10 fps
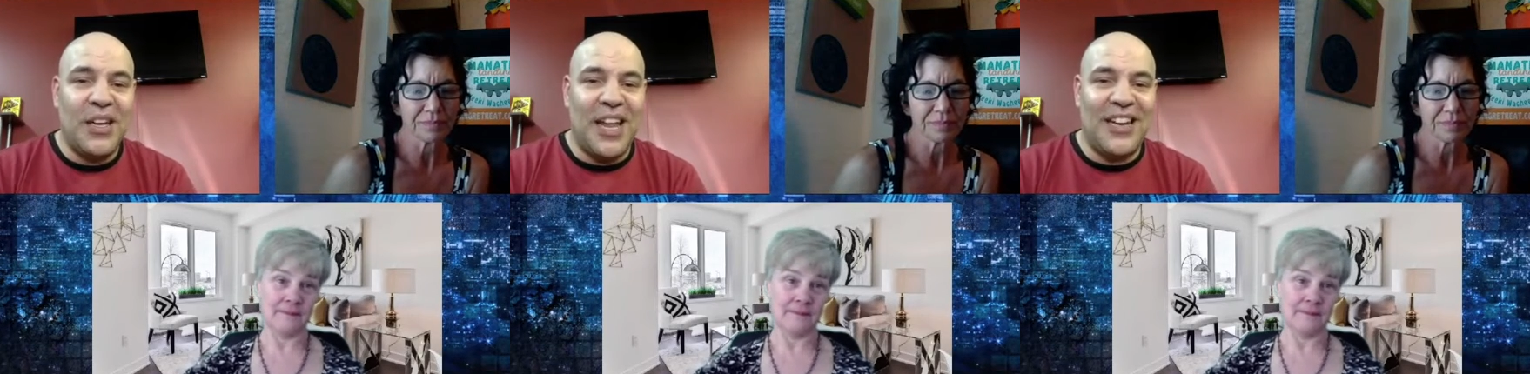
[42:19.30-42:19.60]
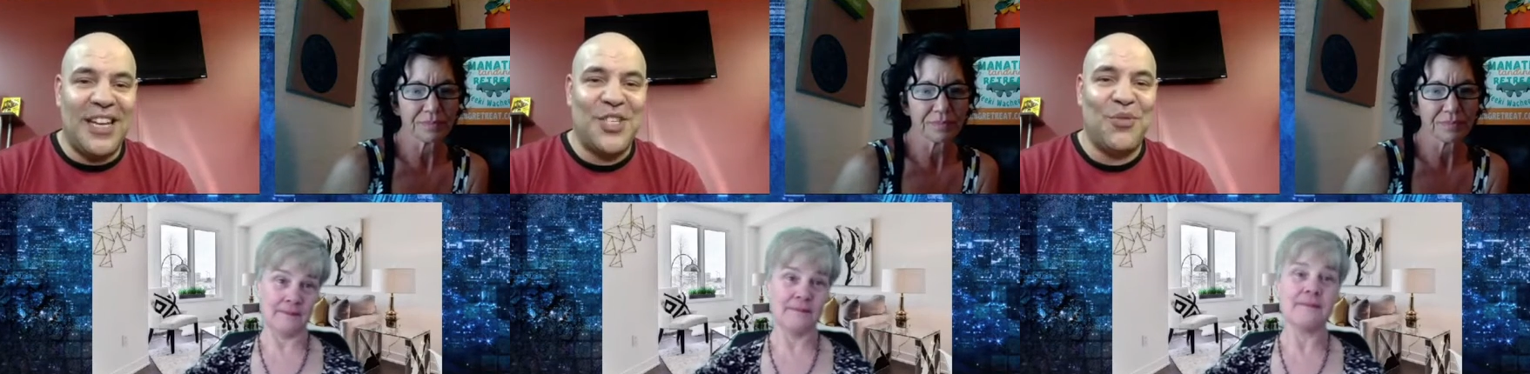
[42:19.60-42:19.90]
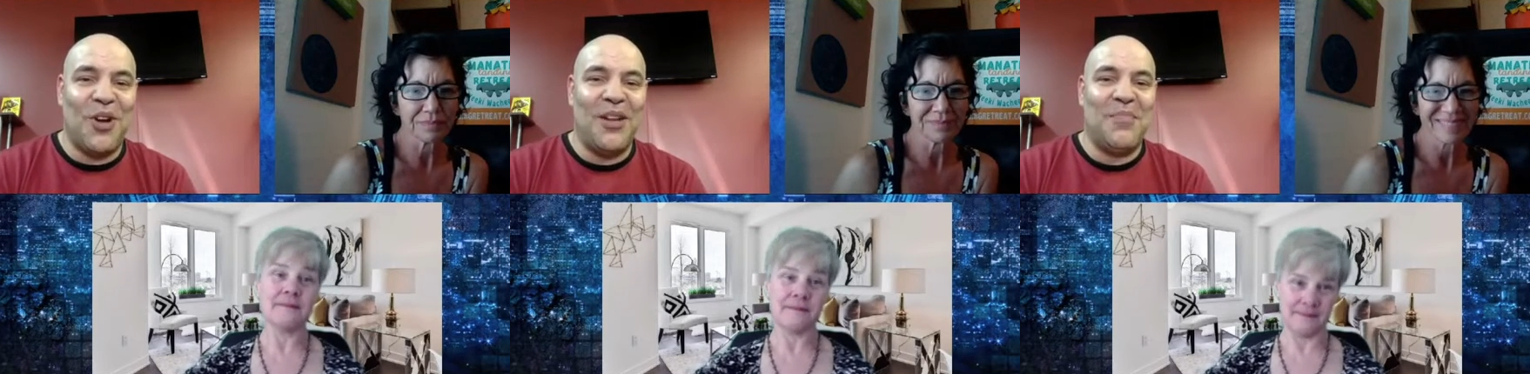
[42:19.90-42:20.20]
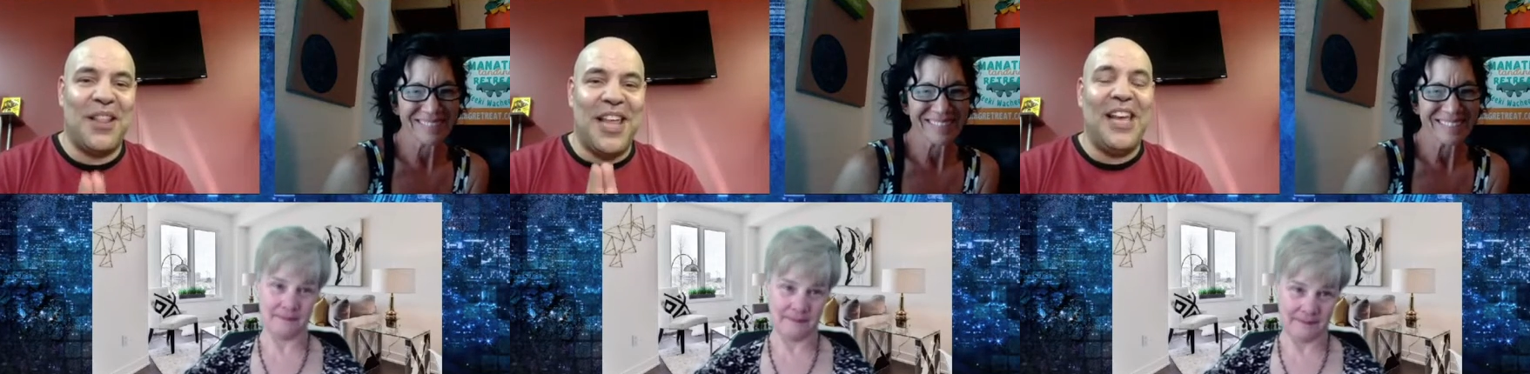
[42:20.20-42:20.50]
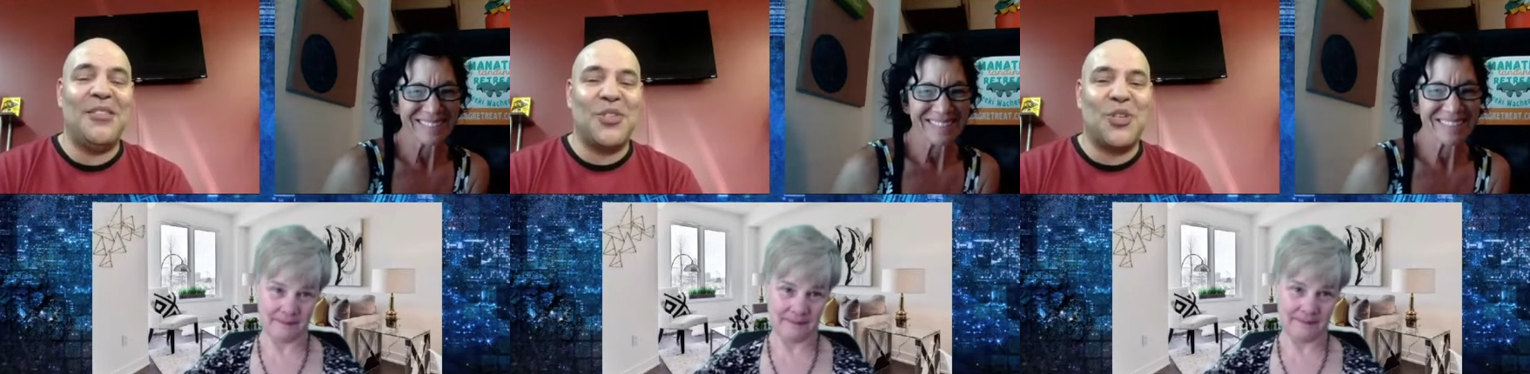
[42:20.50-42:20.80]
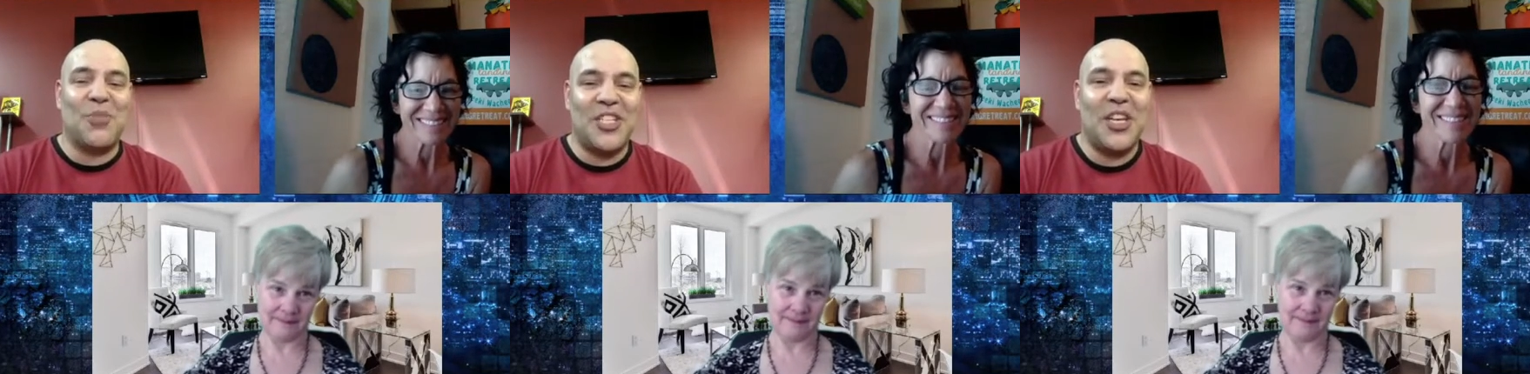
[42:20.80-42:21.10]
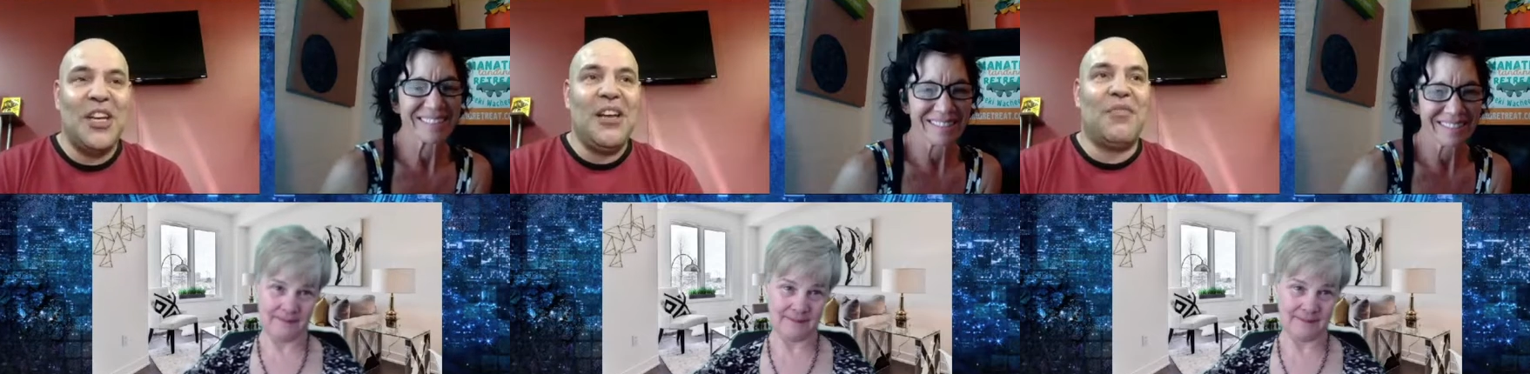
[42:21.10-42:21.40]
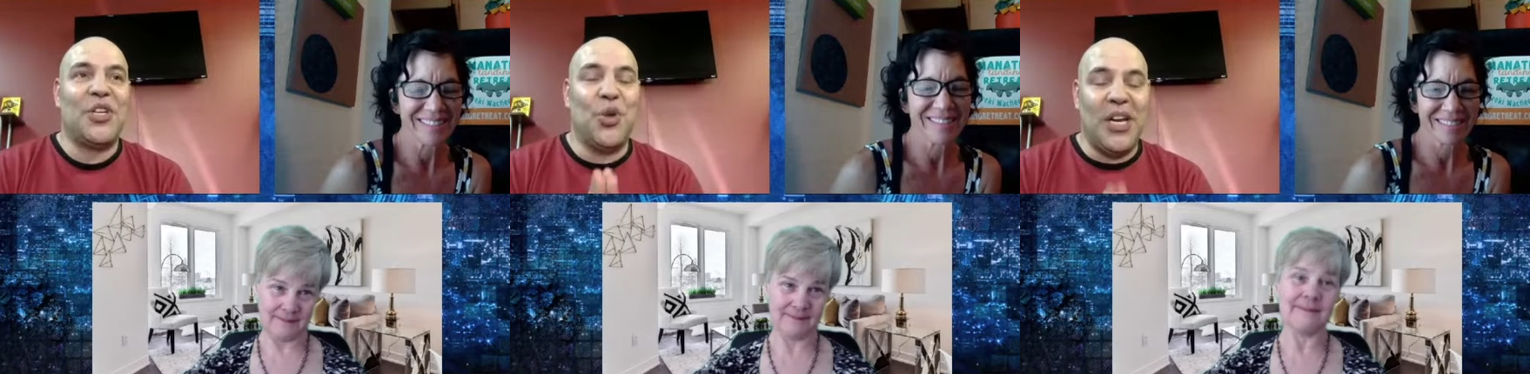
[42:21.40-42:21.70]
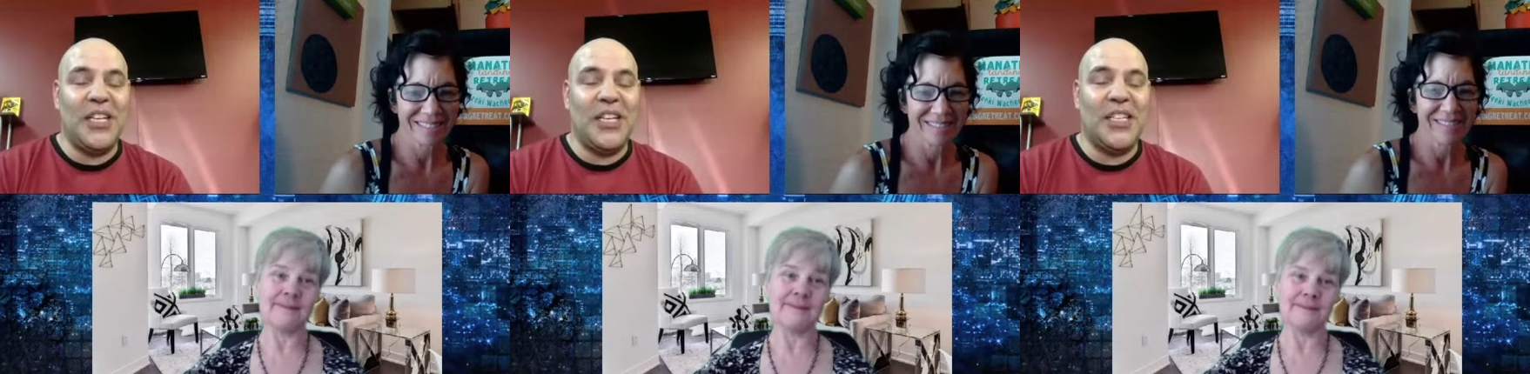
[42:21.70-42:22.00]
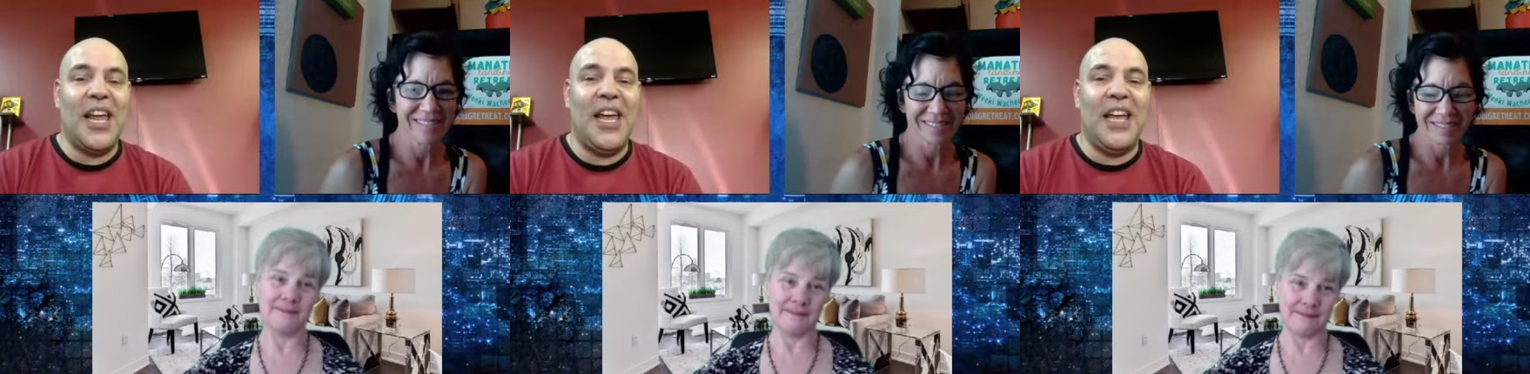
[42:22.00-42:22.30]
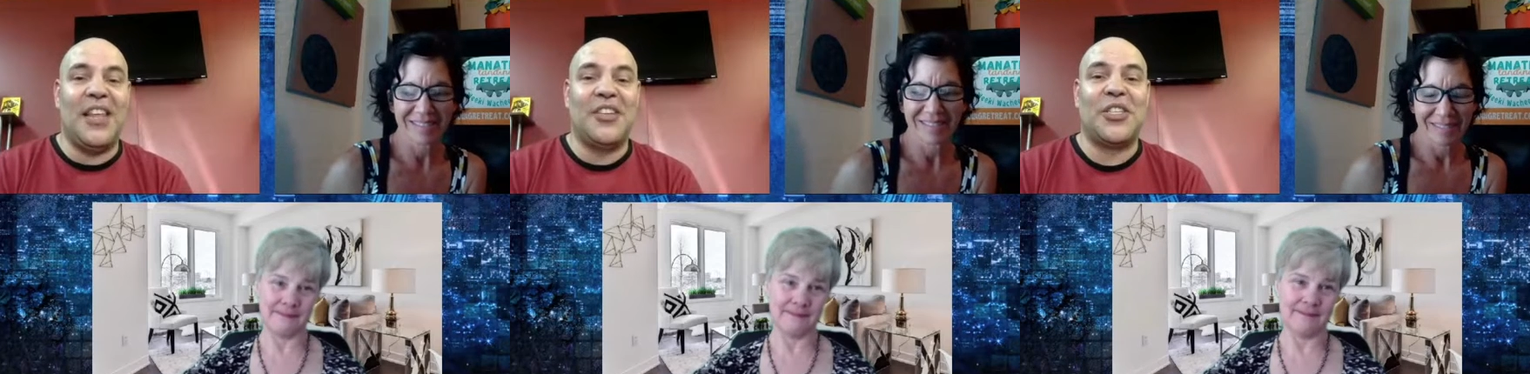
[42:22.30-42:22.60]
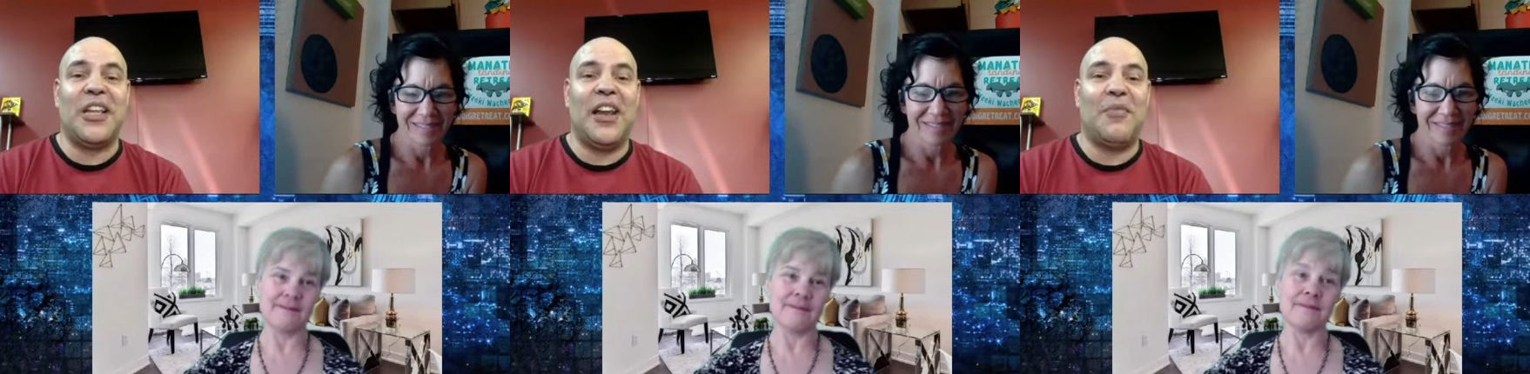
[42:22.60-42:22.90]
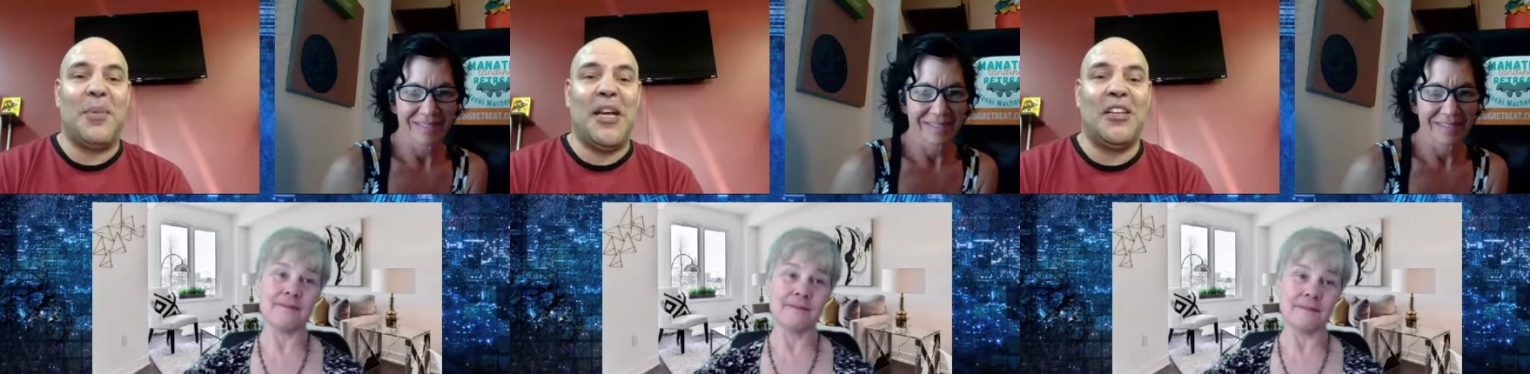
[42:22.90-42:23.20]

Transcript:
Speaker 1: and, and let you run, but thank you so much for joining us today. And then just to let everybody